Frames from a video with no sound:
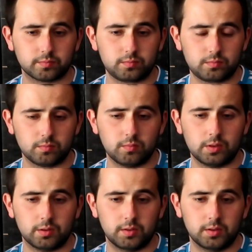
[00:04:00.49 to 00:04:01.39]

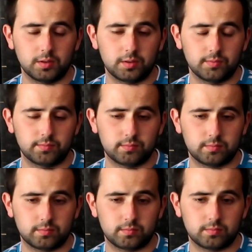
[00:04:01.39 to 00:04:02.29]

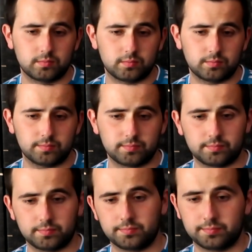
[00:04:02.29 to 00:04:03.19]

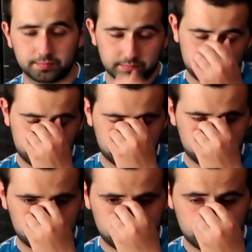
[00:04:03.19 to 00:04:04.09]

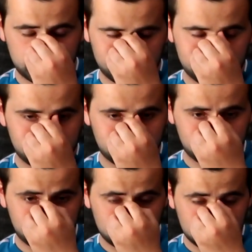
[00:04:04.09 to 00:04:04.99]

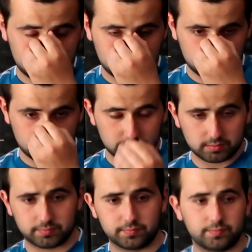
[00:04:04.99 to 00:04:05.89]

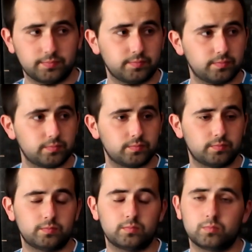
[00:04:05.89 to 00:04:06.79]

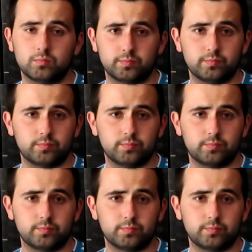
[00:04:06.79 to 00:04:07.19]
[no speech]